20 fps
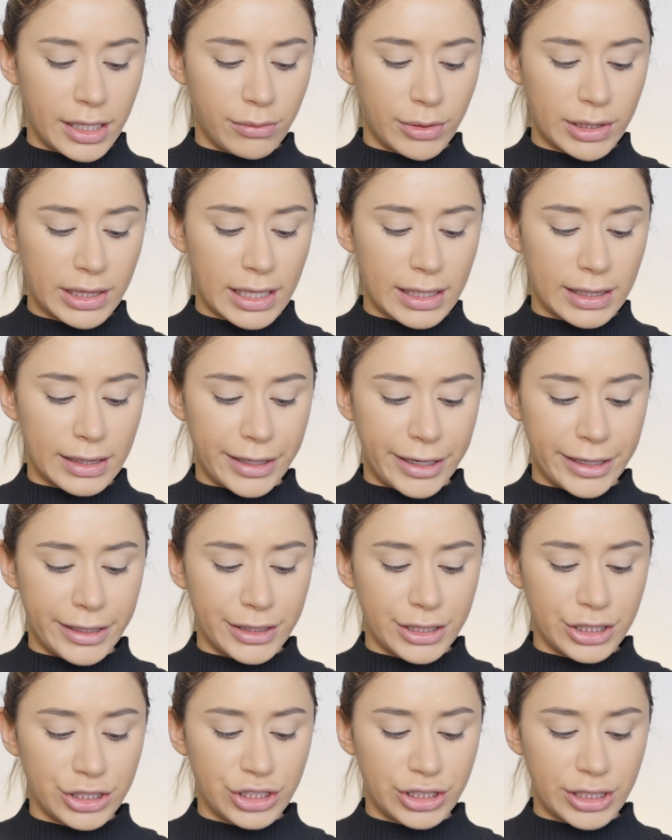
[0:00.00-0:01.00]
in with the
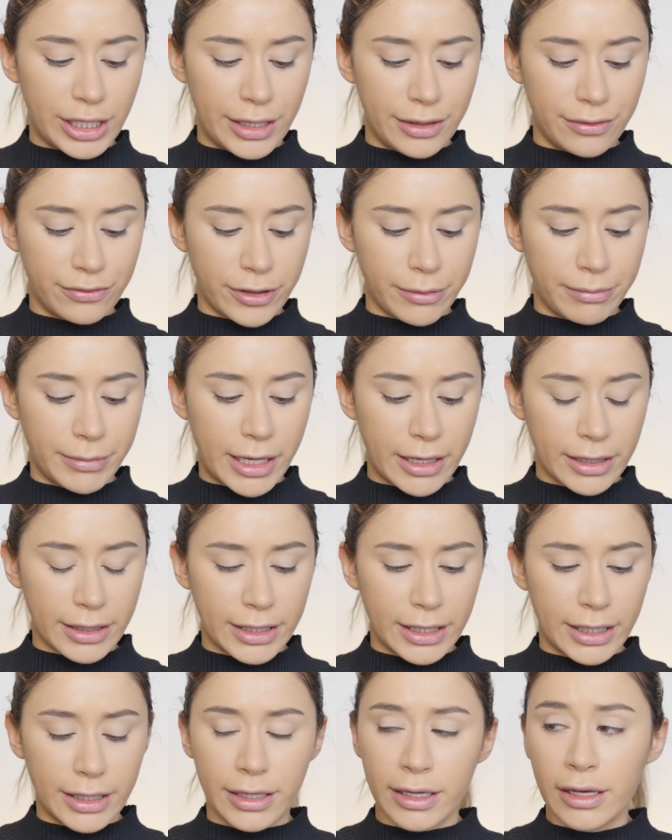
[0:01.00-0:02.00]
lightest shade from that
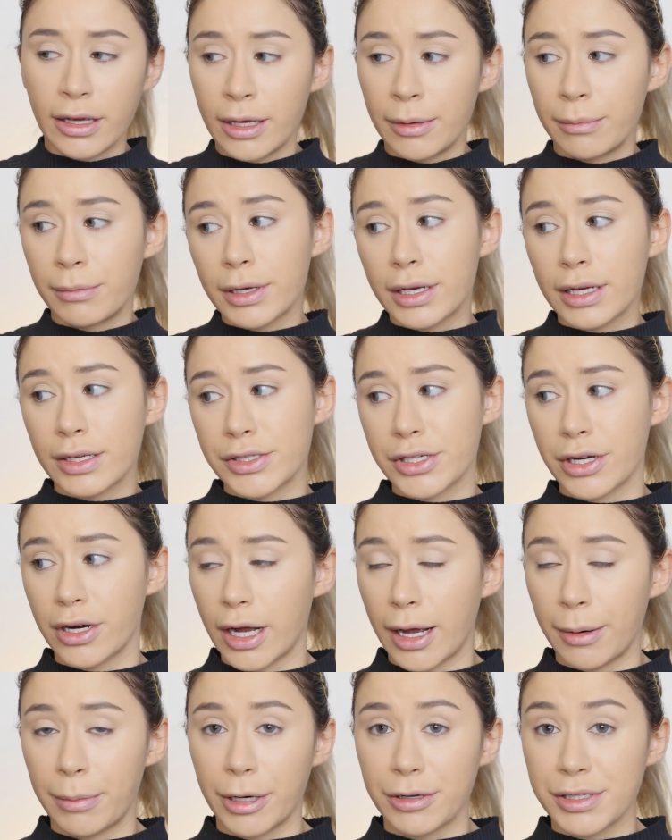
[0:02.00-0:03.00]
kit because
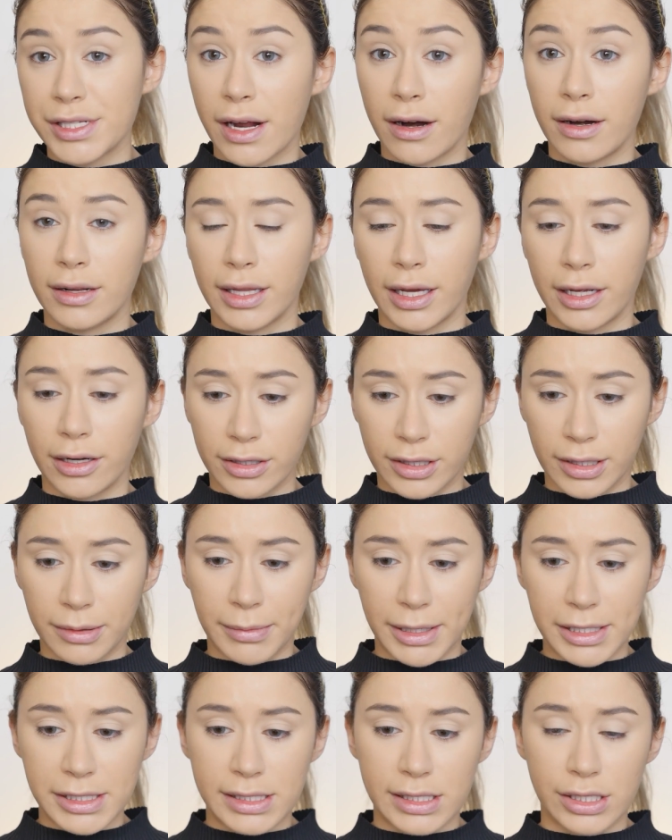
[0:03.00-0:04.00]
her eyebrows are lighter than
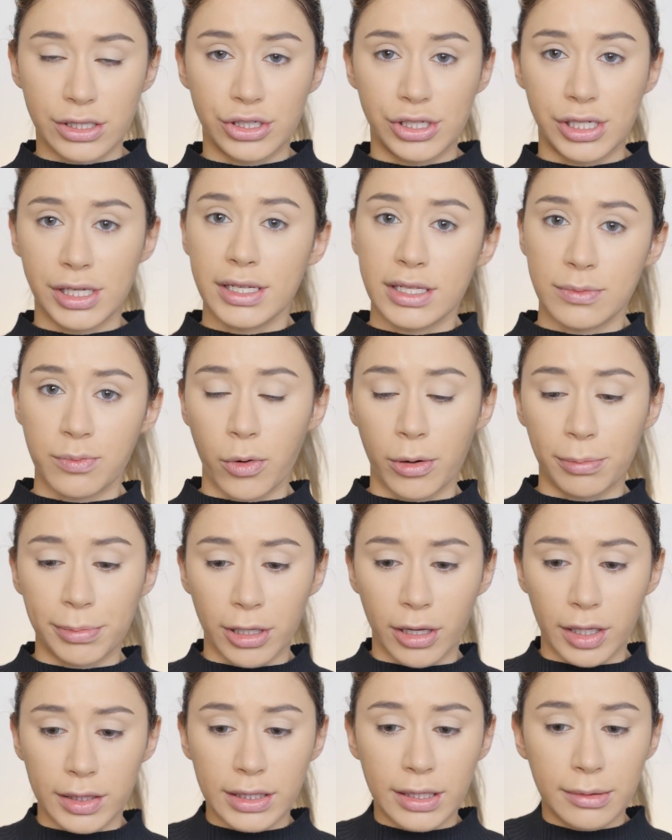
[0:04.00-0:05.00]
mine since she is more
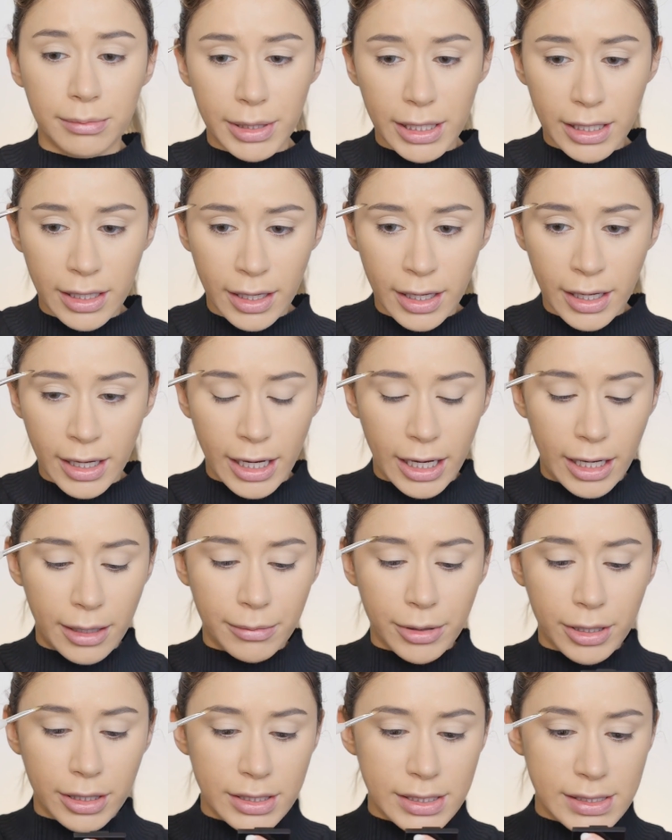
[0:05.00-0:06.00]
blonde than me. And
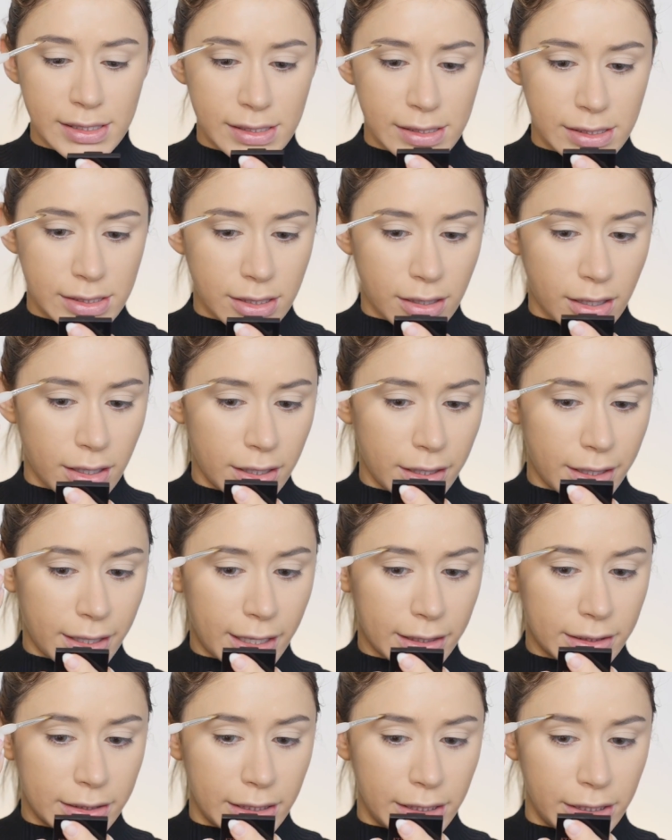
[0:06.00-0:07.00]
I'm going to start
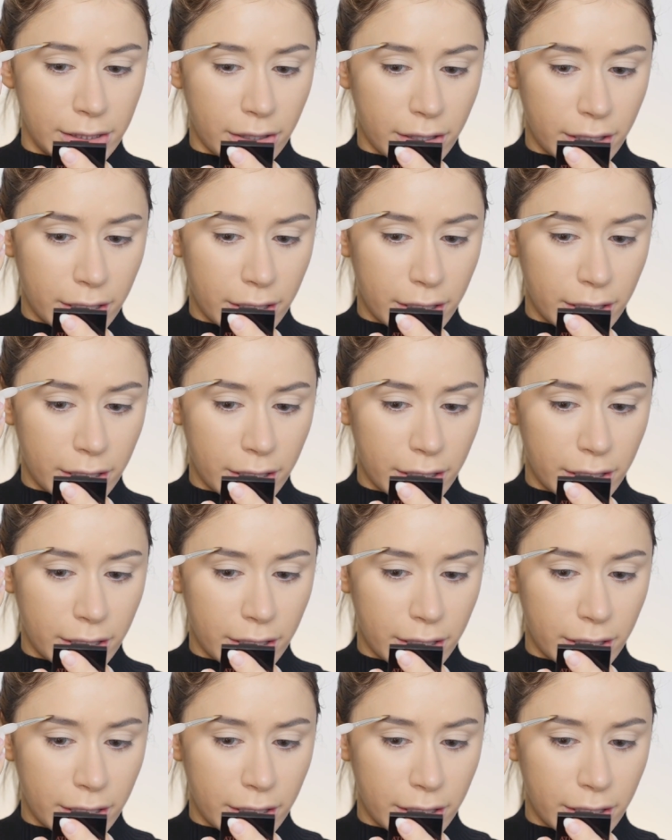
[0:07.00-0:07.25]
at the